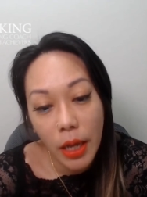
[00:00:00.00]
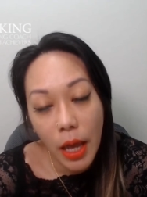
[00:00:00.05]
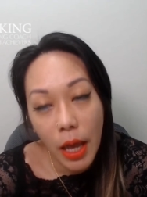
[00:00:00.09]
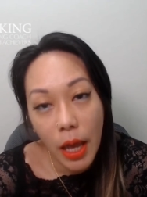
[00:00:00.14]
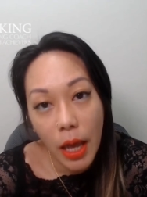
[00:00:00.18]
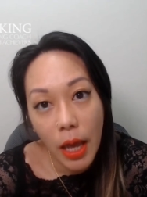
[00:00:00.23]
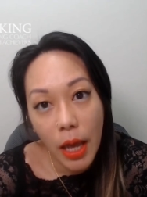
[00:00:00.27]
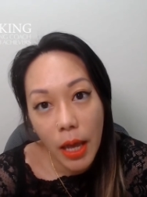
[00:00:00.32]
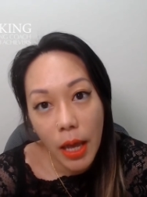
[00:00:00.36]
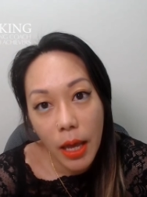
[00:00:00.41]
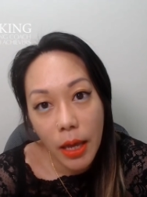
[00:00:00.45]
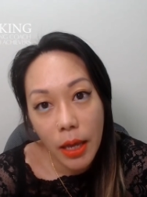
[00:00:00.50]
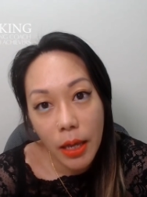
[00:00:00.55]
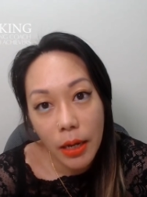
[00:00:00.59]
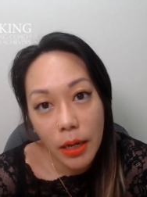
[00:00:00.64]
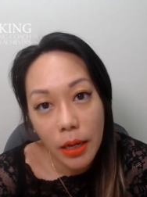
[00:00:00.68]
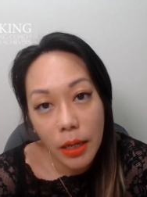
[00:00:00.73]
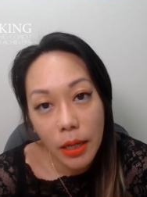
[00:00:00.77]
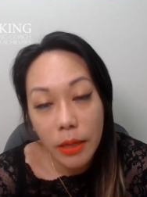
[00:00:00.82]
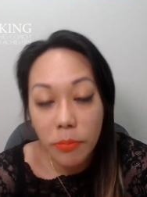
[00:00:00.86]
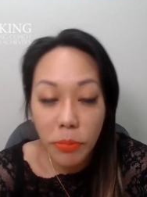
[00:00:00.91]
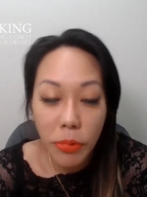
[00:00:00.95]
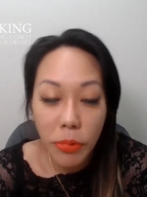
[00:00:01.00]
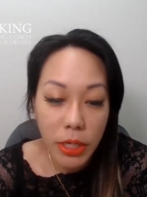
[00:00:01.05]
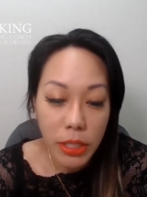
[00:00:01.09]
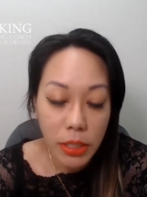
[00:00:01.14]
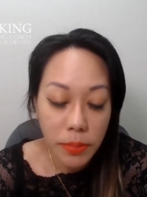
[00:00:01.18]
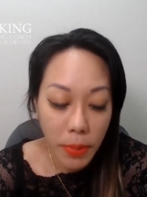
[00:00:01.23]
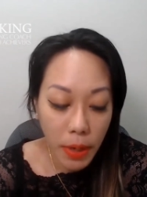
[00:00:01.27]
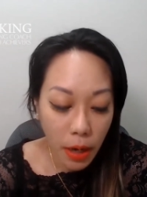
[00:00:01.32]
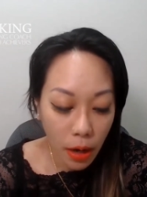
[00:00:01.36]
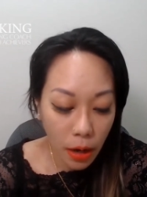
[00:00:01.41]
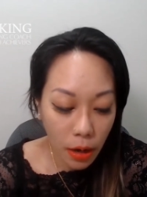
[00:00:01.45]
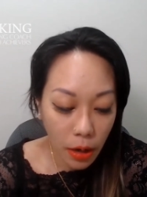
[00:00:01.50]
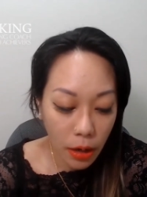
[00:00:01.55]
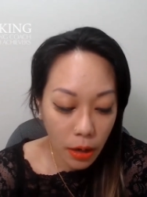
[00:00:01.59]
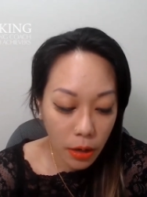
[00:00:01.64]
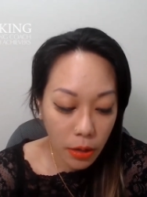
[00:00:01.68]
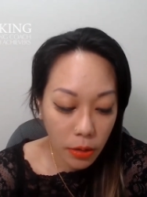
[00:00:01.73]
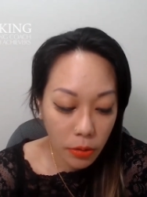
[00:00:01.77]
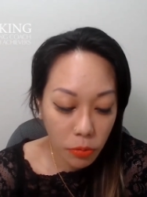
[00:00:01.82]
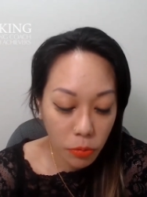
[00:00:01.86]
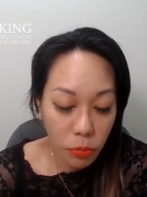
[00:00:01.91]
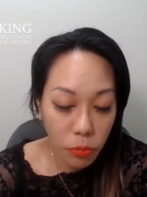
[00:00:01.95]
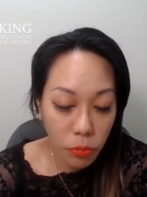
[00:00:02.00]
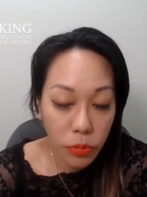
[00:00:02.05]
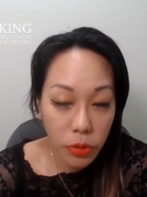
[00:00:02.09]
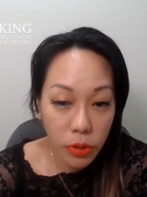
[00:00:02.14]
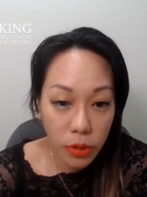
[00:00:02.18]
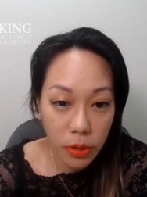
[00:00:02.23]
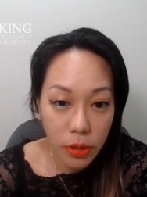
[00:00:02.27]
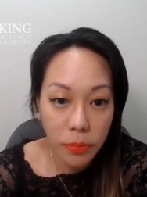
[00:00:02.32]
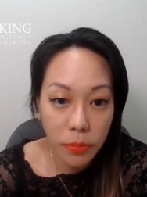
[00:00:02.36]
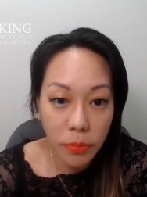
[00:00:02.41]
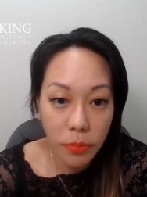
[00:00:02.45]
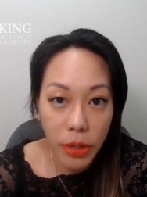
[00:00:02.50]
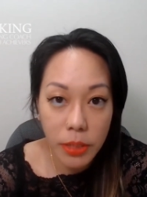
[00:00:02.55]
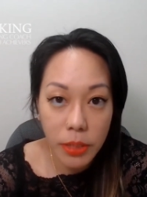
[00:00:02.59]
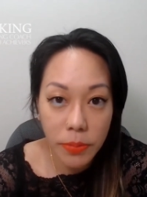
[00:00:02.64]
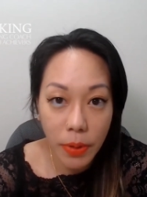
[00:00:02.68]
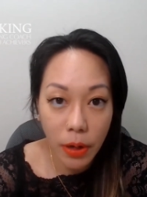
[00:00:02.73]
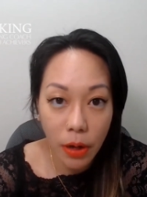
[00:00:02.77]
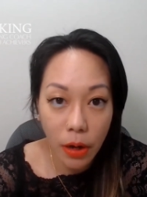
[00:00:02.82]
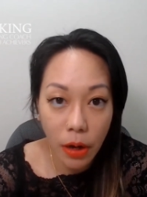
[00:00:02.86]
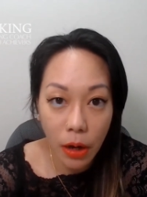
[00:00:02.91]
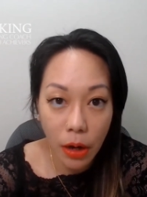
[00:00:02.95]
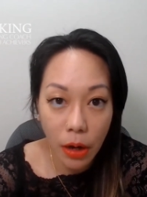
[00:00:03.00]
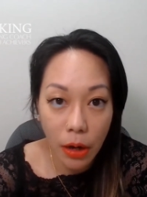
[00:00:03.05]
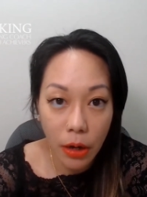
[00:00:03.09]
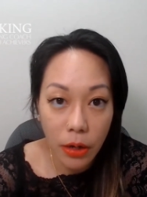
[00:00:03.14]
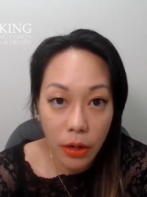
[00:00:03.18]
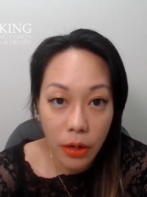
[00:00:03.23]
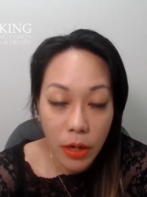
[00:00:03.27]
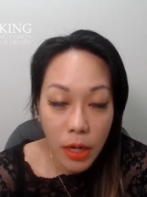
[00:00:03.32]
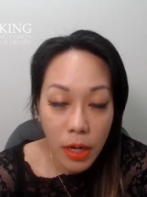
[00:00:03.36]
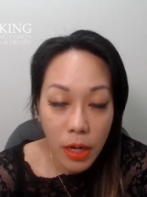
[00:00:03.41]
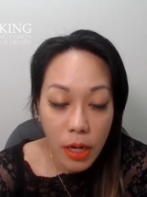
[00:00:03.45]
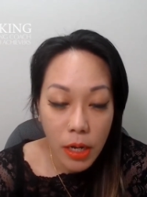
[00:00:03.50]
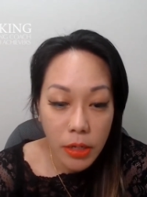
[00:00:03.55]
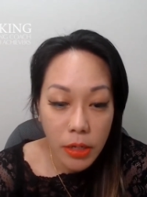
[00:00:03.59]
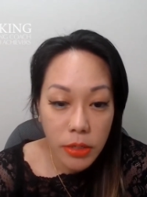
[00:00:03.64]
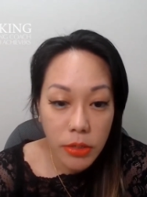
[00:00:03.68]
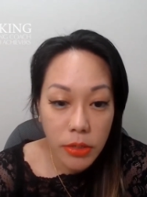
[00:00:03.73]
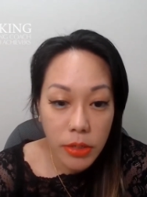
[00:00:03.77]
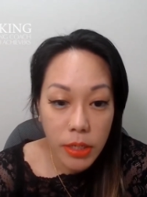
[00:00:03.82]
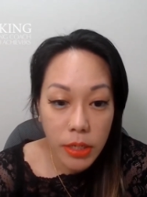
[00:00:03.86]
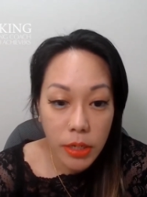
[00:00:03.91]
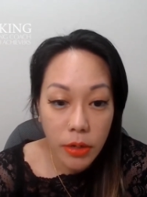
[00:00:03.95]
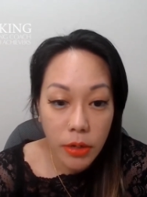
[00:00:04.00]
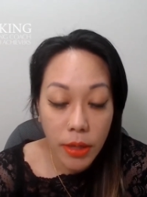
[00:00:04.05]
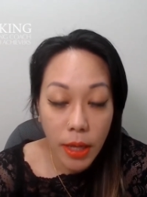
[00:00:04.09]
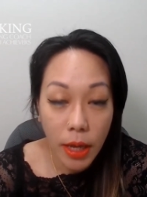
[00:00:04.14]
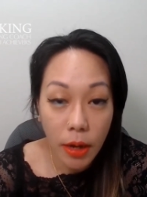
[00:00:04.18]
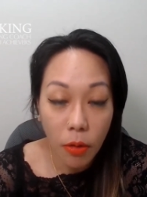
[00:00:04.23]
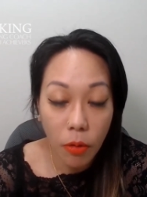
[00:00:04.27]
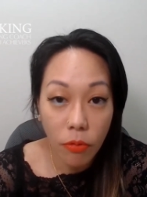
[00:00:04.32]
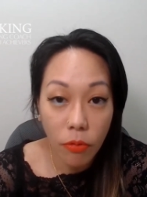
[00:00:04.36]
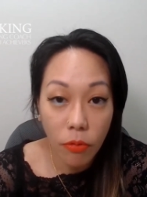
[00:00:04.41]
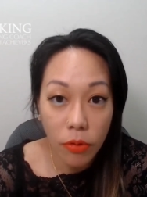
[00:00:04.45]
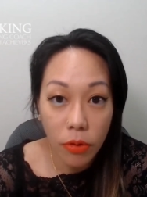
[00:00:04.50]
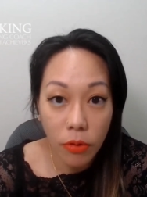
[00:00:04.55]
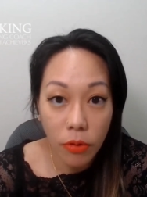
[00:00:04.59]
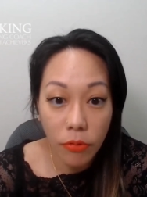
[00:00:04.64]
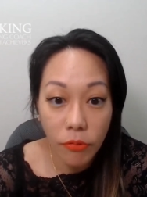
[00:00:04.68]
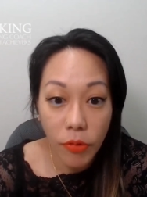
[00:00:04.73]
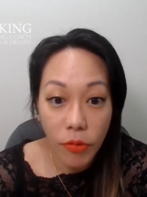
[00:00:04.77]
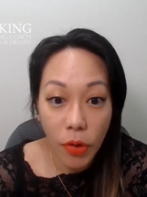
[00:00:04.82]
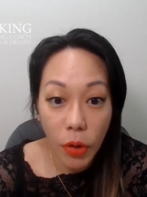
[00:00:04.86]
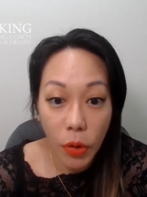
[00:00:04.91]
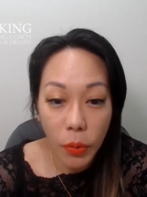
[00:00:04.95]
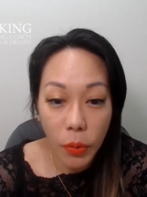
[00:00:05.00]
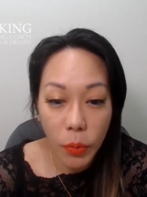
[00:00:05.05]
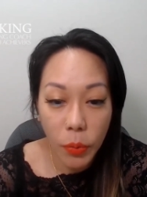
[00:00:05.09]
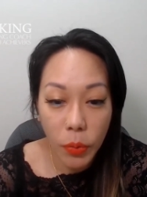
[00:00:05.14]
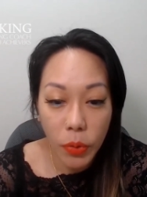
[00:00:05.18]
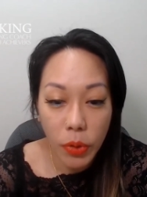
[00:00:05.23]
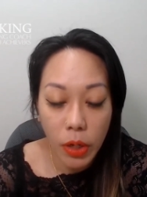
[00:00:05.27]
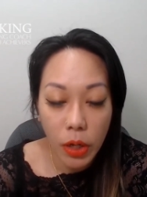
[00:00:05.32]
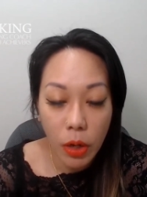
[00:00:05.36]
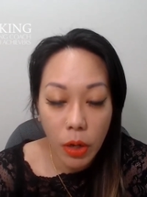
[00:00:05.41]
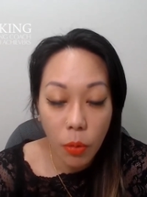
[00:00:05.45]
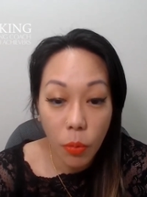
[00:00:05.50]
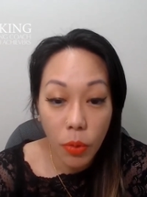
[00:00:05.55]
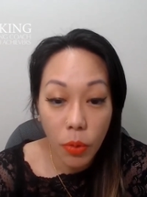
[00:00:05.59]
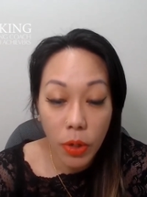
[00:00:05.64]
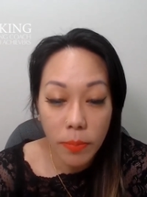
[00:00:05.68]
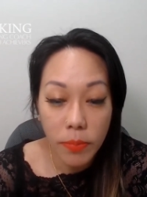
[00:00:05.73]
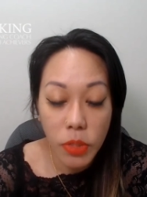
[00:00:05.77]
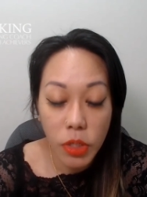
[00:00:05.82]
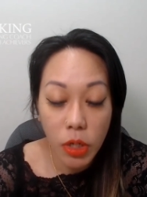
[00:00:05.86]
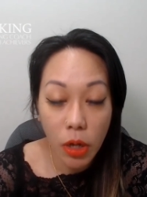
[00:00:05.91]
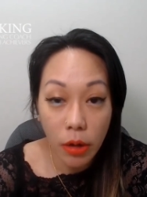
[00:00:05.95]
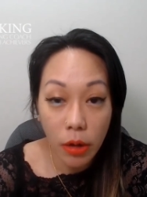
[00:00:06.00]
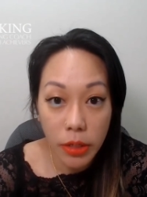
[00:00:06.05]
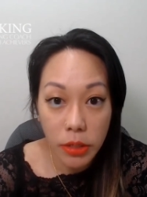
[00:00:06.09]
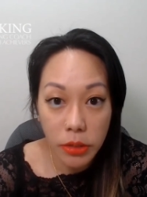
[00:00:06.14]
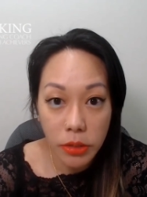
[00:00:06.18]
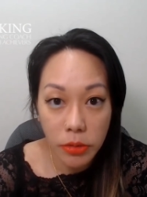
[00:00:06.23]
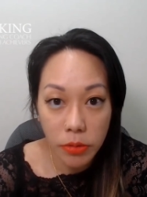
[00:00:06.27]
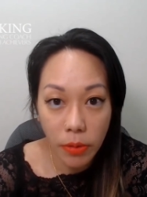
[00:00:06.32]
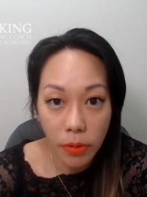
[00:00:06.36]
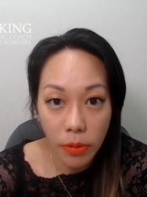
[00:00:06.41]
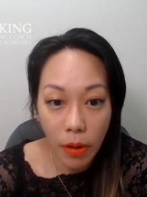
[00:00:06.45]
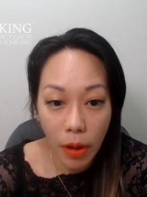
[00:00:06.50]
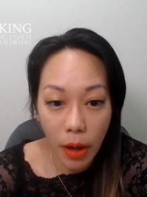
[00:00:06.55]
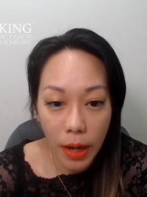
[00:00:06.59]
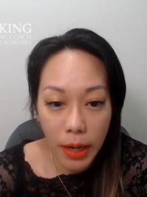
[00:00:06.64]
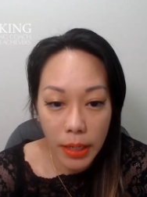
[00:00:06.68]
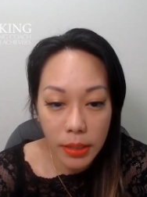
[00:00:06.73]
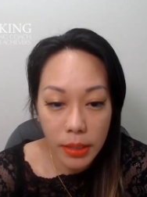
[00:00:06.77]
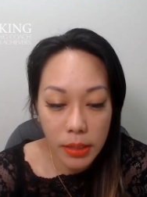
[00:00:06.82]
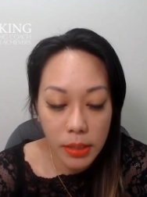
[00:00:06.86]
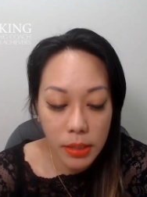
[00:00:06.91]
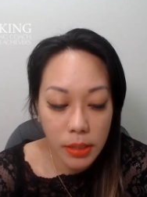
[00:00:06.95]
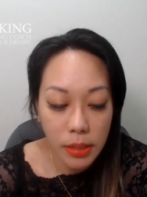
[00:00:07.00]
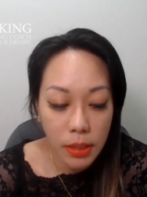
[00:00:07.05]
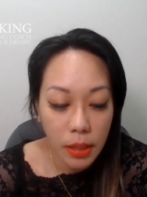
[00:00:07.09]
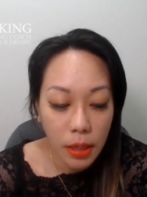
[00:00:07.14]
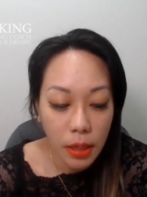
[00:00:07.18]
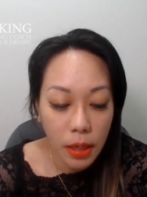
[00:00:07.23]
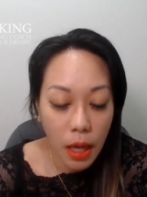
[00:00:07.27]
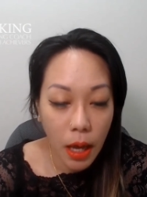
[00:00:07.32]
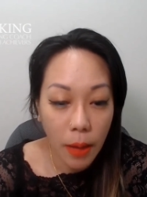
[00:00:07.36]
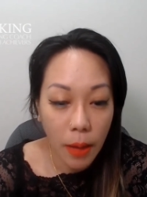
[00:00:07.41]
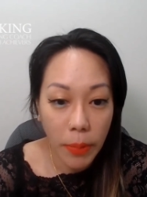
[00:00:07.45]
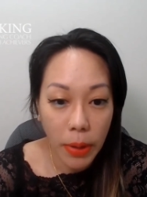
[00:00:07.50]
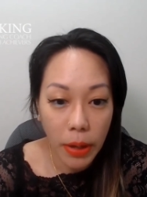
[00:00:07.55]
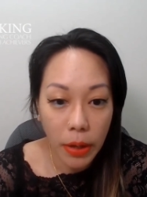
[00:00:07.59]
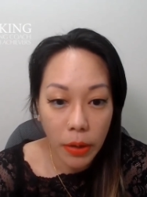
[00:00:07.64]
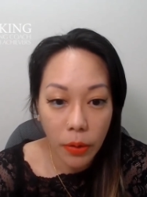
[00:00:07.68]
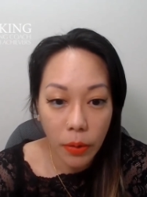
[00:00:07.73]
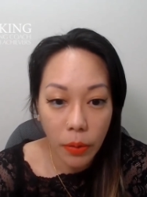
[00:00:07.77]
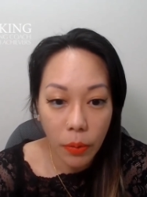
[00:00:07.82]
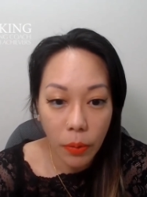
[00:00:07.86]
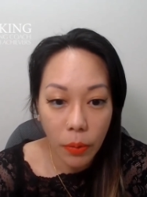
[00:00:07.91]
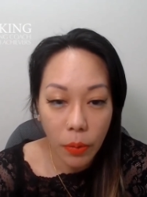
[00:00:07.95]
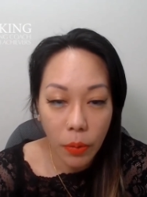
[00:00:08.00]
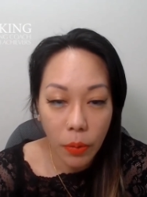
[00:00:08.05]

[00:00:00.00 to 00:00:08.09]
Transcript: And it breaks my heart. It really breaks my heart to hear that over the phone when I'm talking to clients about,